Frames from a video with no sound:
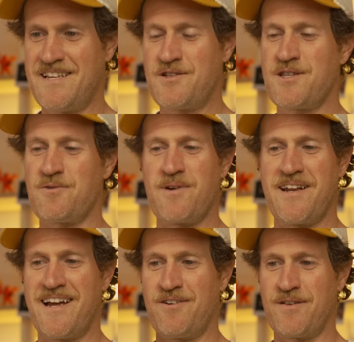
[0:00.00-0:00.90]
This is the
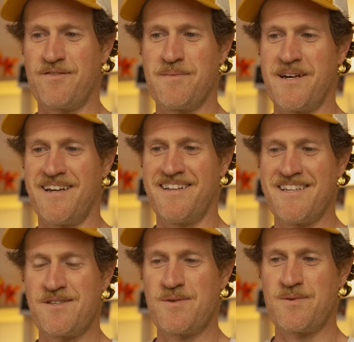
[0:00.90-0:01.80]
red herring for me.
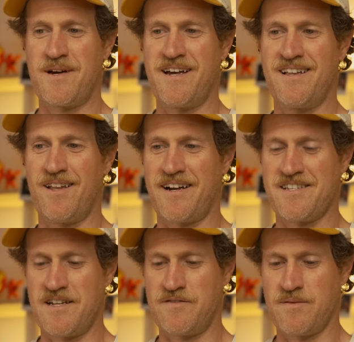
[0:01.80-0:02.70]
This was where like I
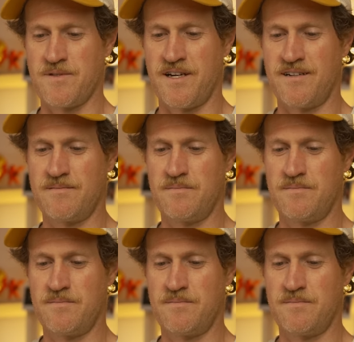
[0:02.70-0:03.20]
sniffed it. I was like.